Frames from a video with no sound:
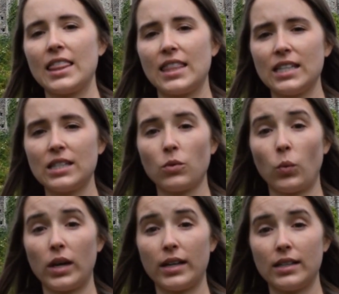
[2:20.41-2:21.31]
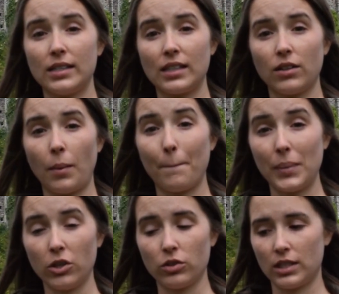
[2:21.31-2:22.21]
This was
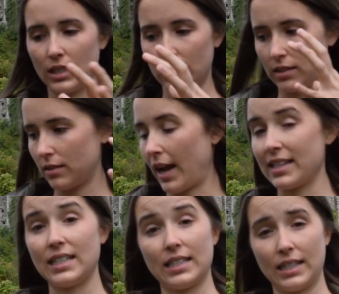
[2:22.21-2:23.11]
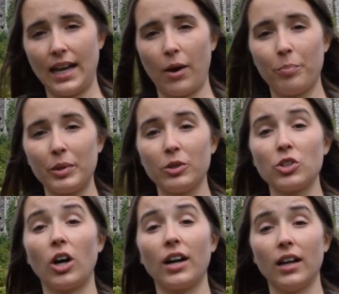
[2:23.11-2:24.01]
built, as it is now,
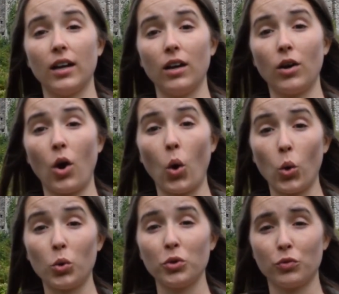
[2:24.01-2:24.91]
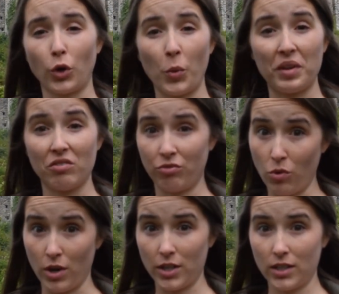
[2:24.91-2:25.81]
built on an old Roman
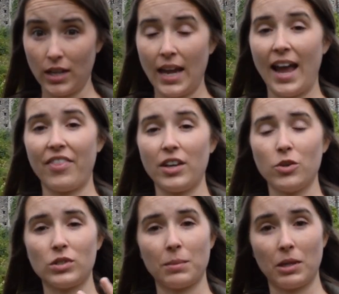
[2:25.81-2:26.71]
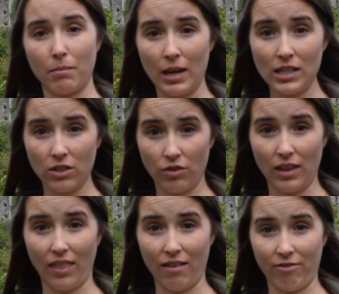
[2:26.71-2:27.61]
fort, and they used some of the masonry
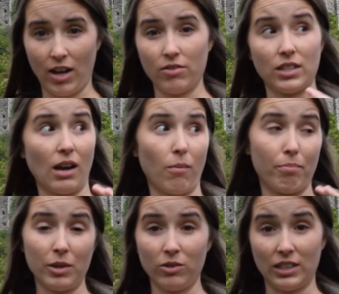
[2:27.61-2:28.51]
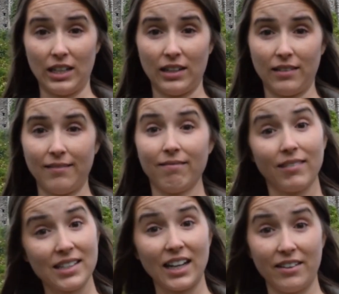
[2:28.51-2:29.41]
that they found to help build it.
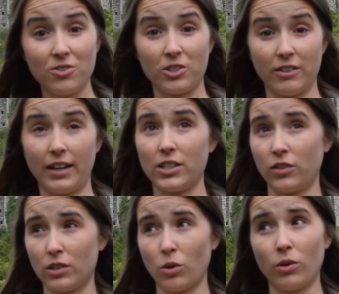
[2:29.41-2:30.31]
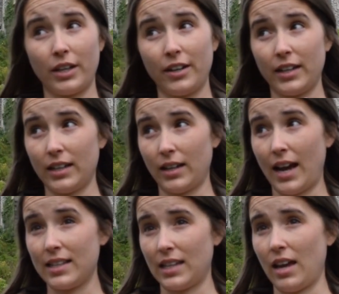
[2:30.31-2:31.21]
That's kind of interesting, right? So this whole area
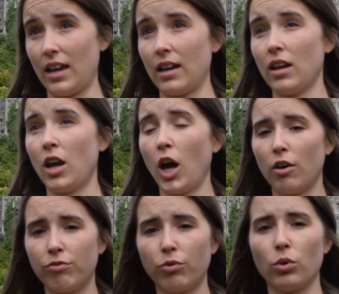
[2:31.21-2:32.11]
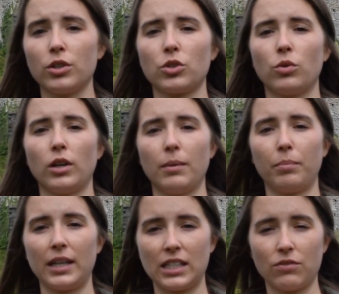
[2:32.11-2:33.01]
as a fort or a
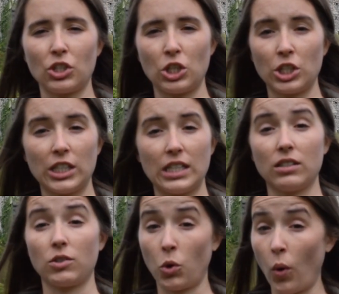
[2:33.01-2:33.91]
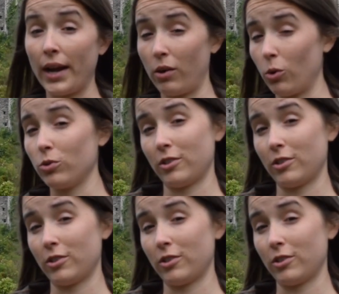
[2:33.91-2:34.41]
place of security is quite old.